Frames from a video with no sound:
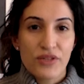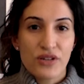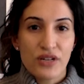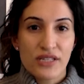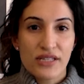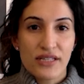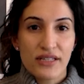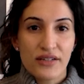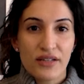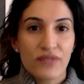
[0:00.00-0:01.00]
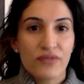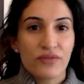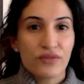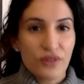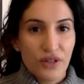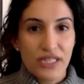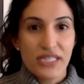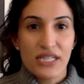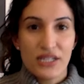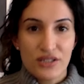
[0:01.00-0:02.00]
are starting to kind of learn and
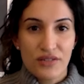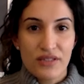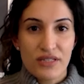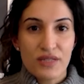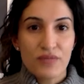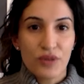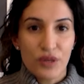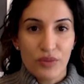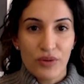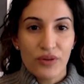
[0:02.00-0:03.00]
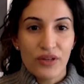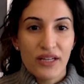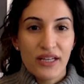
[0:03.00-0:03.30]
teach the residents more about,